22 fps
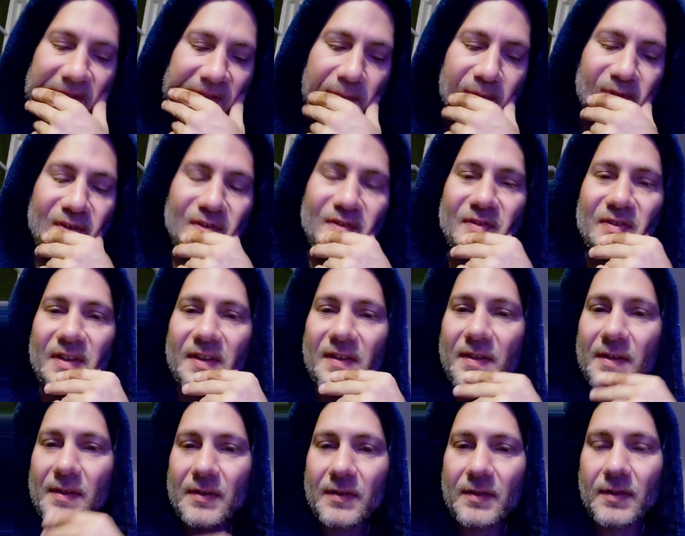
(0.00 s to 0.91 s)
let me just
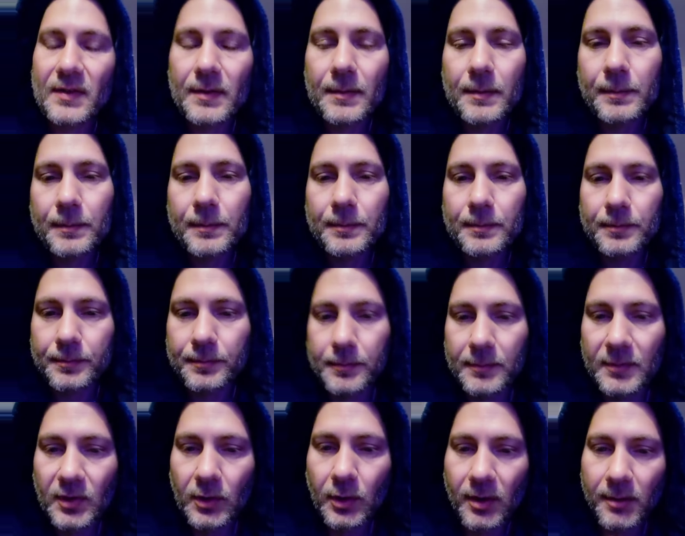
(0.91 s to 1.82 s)
say this.
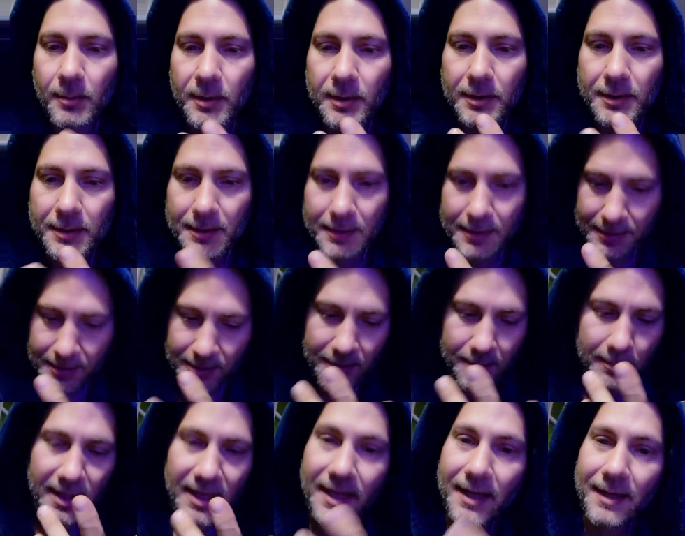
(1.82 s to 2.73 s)
Sorry about, I
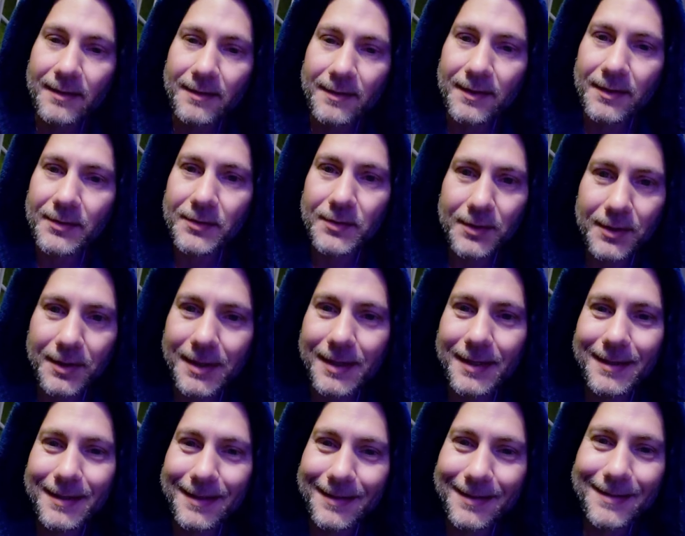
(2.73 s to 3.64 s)
cut my hand yesterday
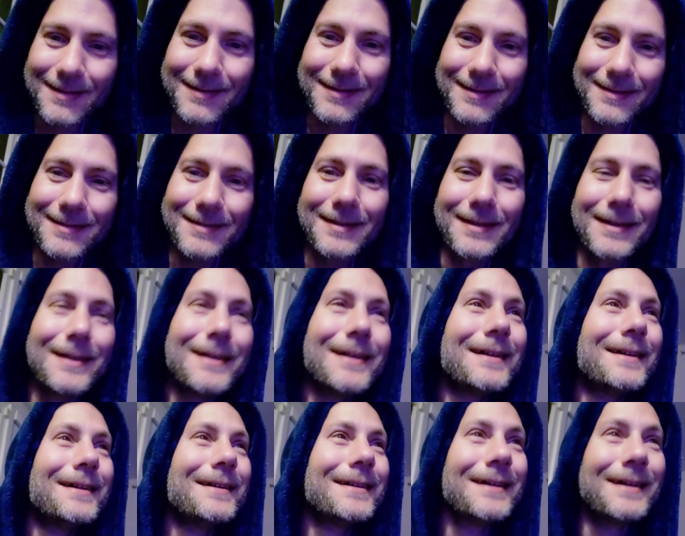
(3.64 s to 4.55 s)
again.
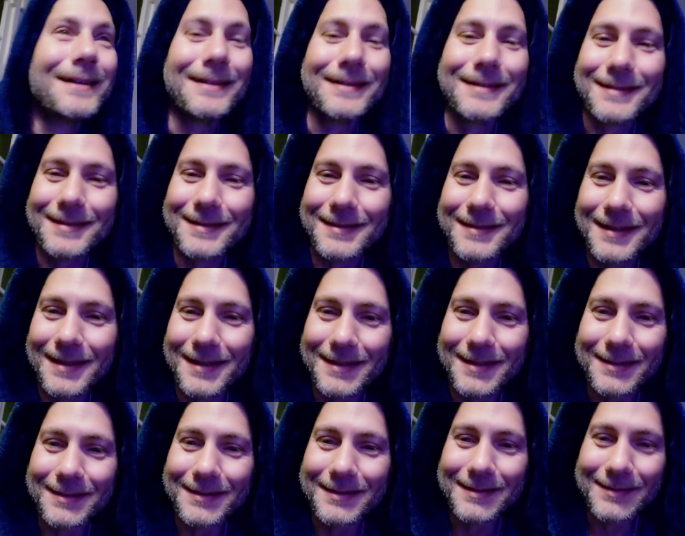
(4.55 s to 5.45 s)
It's the
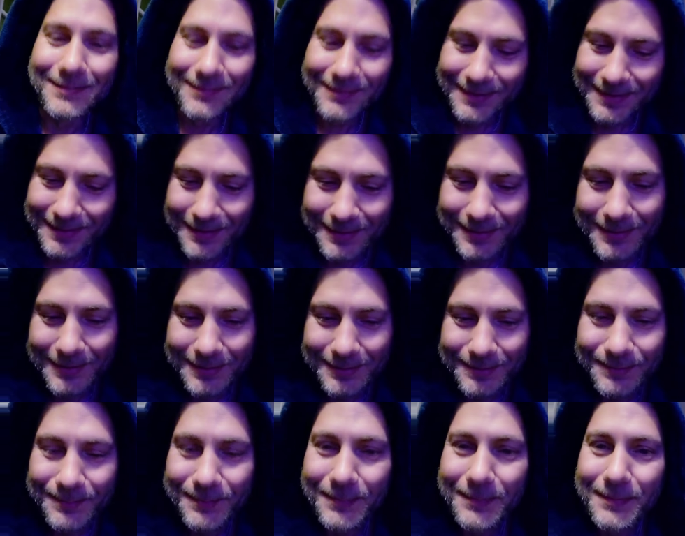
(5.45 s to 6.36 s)
second video
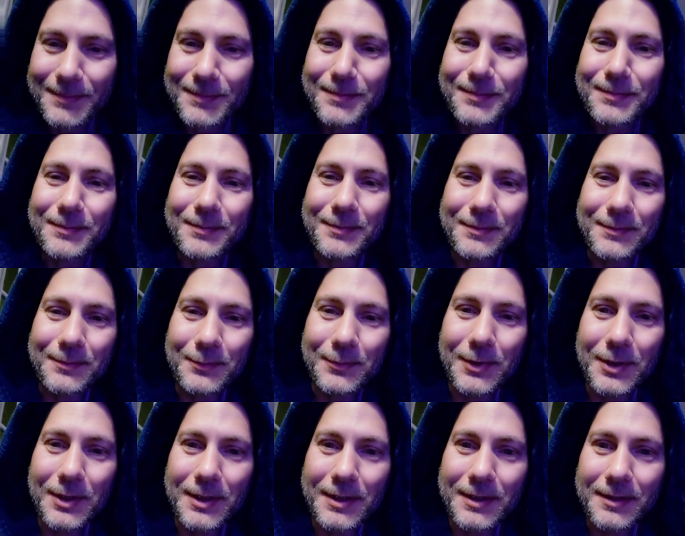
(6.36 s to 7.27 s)

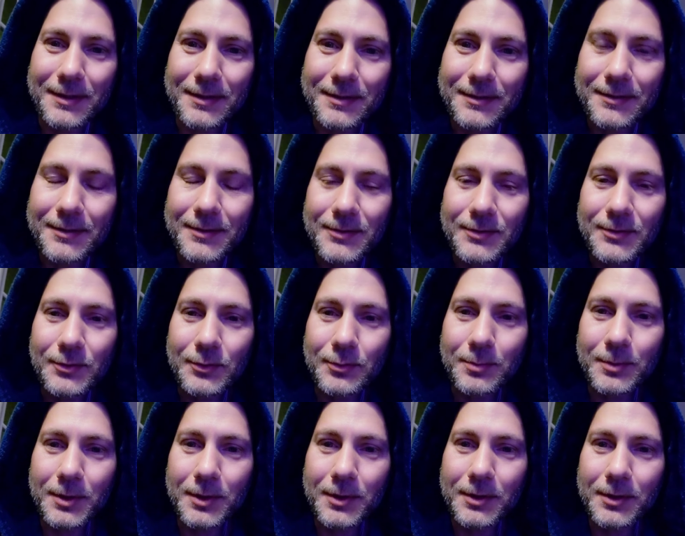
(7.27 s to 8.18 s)
where I had a
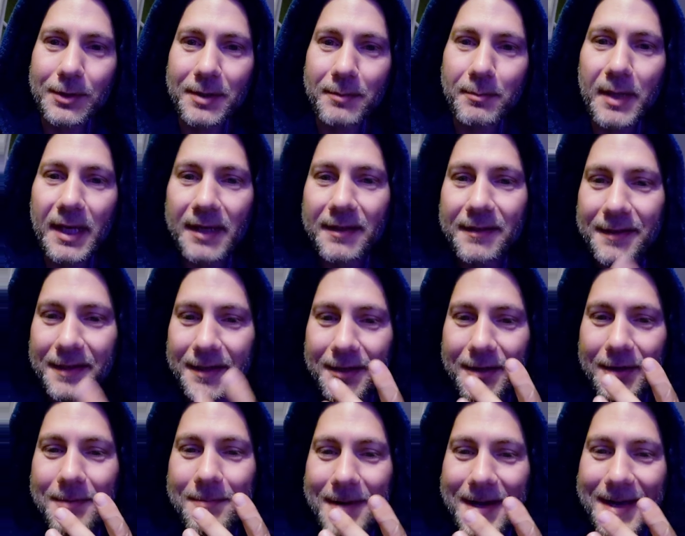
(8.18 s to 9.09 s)
stupid ugly band-aid
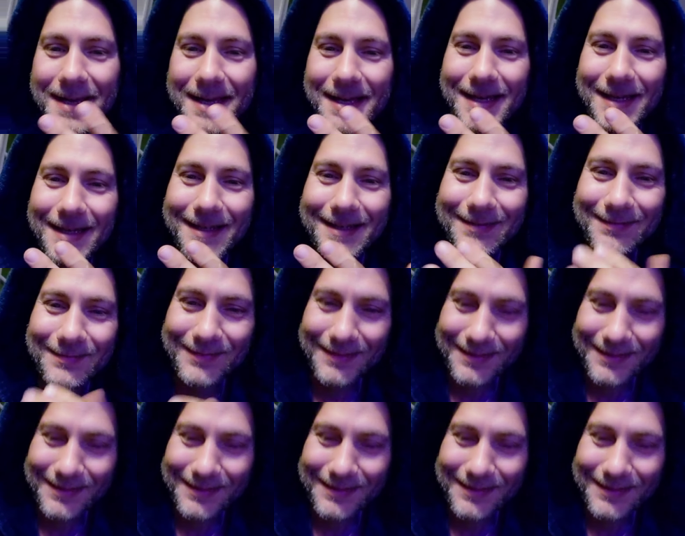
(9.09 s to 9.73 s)
on my hand.